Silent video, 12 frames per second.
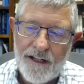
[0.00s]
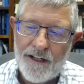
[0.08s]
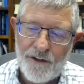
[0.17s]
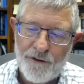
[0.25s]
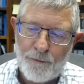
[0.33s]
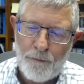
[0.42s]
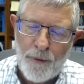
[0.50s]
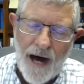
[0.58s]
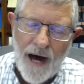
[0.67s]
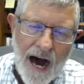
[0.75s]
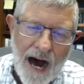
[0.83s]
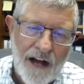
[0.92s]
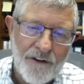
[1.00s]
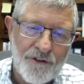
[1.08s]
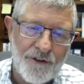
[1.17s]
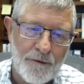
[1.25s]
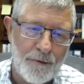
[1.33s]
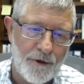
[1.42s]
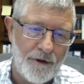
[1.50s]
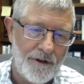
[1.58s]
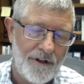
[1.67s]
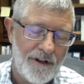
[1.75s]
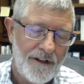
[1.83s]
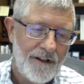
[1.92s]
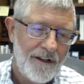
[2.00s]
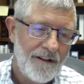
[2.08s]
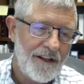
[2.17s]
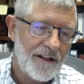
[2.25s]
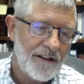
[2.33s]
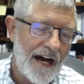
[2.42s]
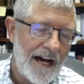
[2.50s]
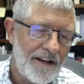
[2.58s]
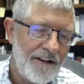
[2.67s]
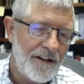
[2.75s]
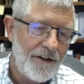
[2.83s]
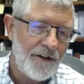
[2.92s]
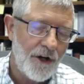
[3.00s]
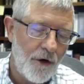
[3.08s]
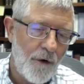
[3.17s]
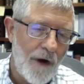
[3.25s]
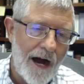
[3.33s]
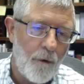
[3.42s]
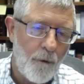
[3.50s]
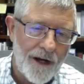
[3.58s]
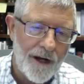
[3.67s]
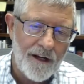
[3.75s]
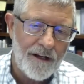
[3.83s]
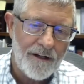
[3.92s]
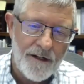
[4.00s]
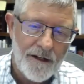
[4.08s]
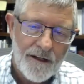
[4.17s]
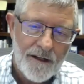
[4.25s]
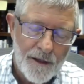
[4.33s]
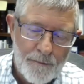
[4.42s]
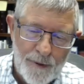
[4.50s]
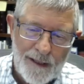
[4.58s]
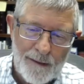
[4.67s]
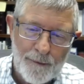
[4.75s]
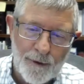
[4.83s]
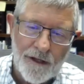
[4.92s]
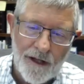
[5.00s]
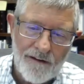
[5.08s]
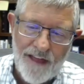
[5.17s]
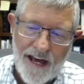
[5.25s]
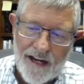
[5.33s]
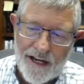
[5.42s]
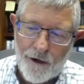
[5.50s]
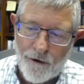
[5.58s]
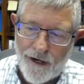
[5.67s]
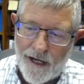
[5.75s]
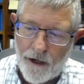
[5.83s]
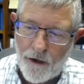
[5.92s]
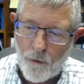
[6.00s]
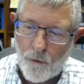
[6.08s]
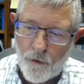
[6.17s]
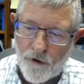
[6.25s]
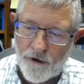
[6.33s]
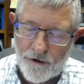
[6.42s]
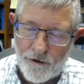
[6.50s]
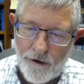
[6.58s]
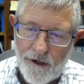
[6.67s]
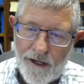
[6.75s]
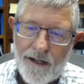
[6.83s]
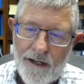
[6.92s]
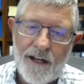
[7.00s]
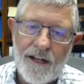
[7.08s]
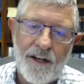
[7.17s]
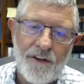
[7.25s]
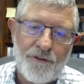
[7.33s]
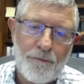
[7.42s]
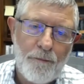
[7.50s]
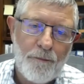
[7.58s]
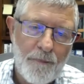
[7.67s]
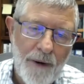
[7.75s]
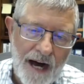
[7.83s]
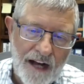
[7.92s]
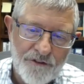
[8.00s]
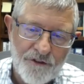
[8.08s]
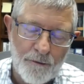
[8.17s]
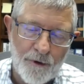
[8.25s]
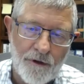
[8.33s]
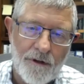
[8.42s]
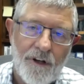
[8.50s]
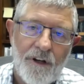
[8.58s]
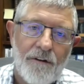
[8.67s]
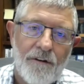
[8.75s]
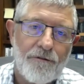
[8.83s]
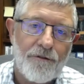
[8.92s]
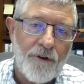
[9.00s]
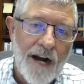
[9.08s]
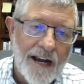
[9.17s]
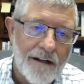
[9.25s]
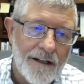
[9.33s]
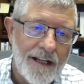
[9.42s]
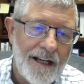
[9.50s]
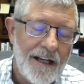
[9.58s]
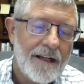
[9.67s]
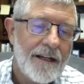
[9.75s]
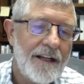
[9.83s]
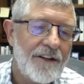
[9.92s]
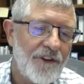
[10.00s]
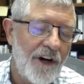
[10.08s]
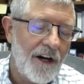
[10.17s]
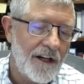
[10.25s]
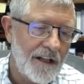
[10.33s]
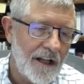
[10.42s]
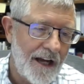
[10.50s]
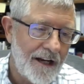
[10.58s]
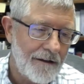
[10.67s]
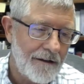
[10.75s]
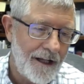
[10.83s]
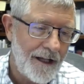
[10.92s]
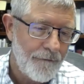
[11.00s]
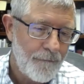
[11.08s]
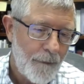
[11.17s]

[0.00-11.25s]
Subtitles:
It is possible that Lot didn't know how wicked the people of that area were. It is possible. Frankly, it's unlikely.